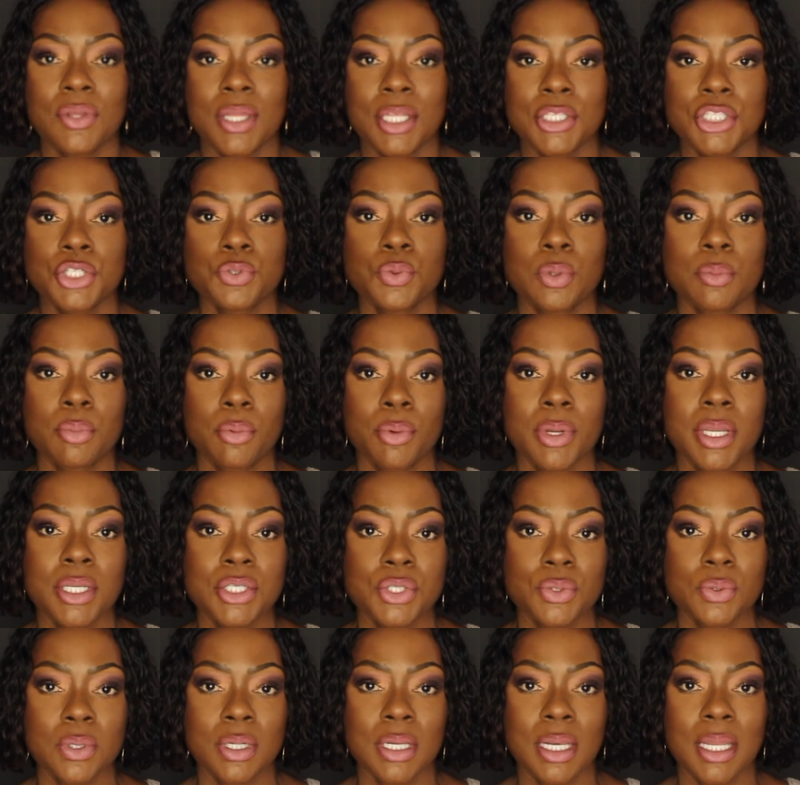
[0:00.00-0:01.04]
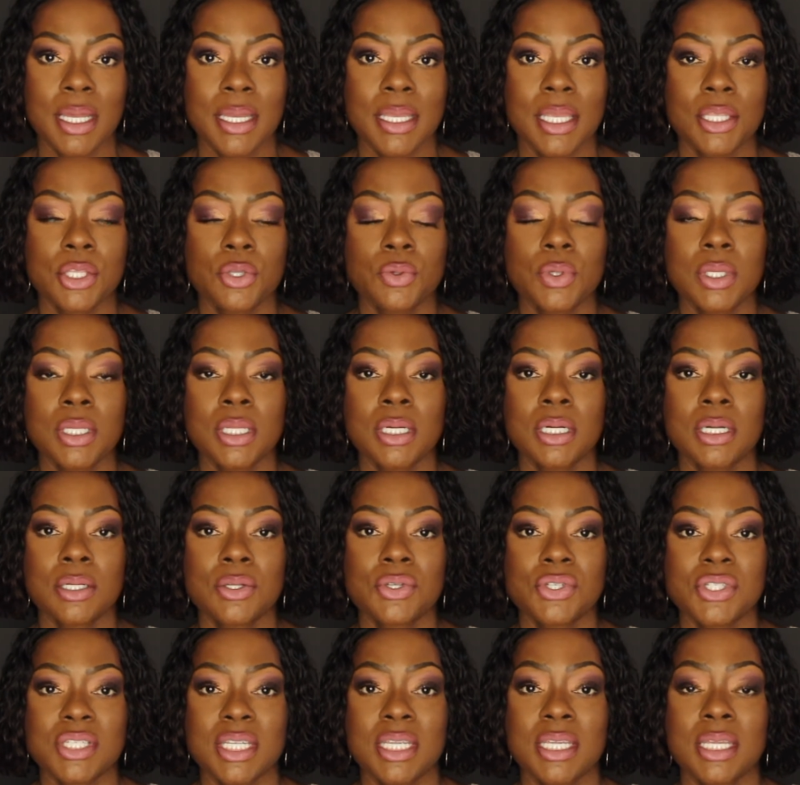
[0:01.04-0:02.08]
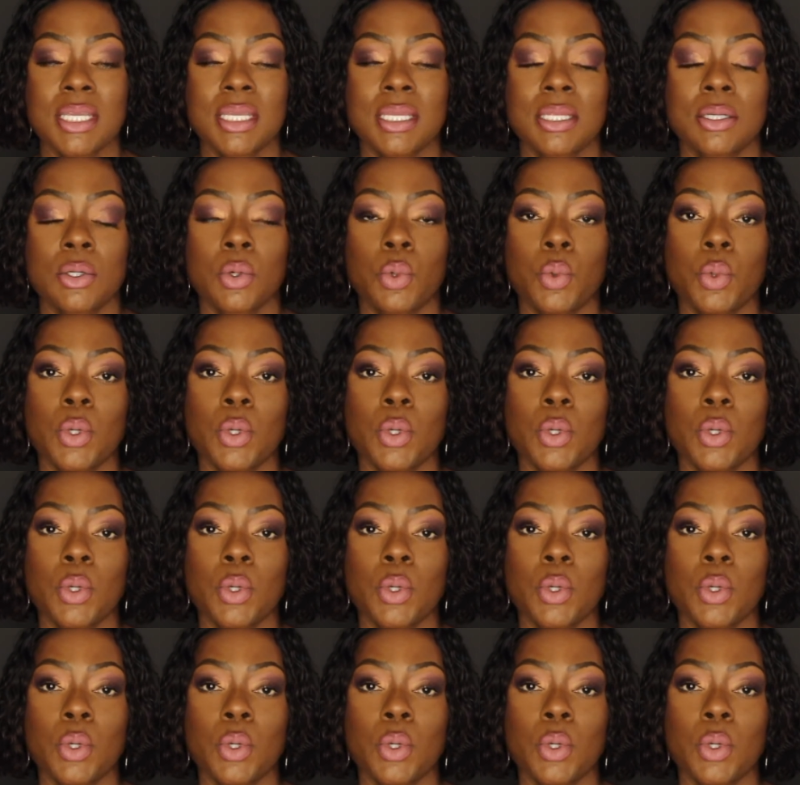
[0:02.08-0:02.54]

that you will bring to a client, you need to understand